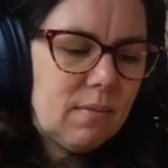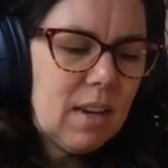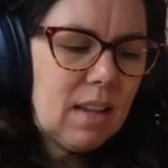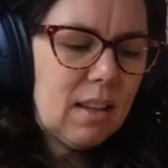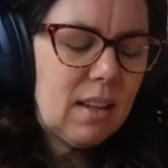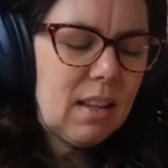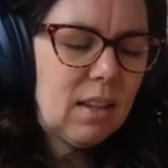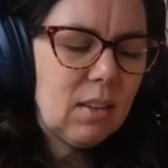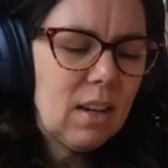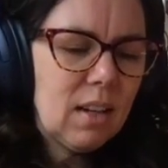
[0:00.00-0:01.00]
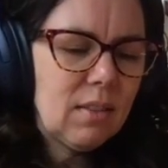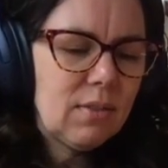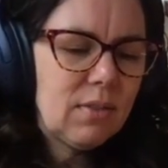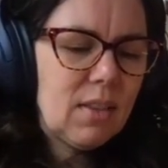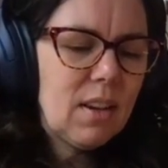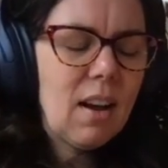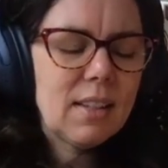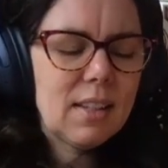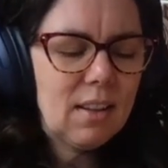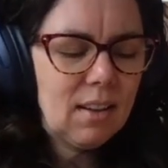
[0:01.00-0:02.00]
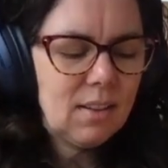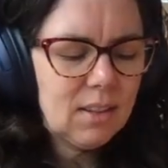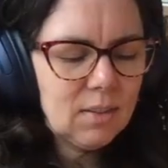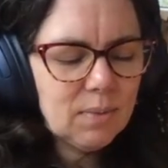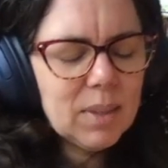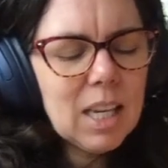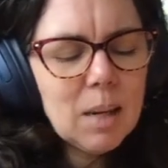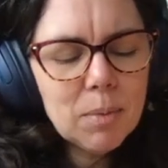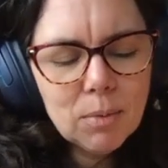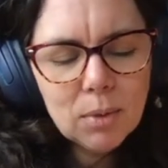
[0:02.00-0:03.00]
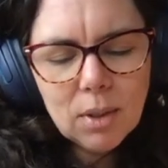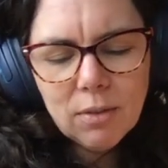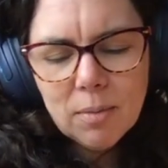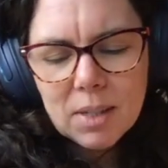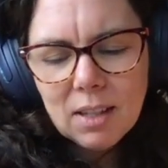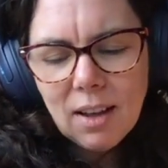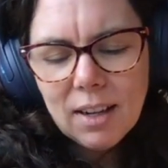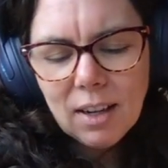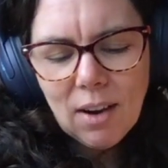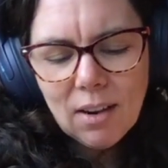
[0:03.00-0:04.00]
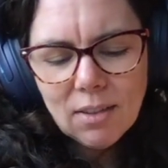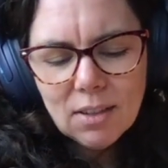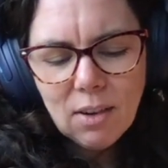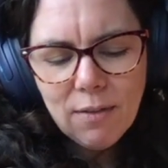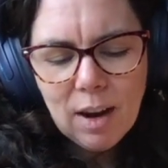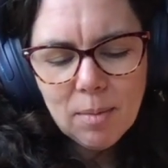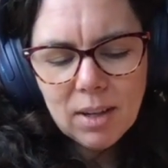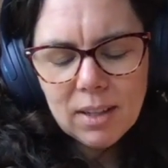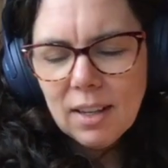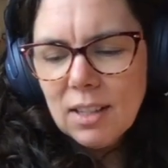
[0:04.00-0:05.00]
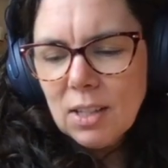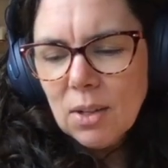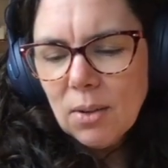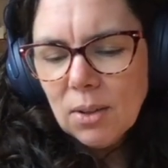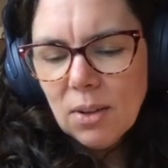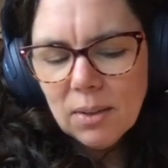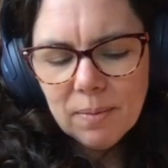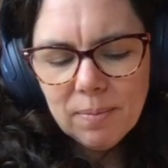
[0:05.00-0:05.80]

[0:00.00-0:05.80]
and they'll kind of not, they'll keep the ruler from sliding around on your fabric as you go along.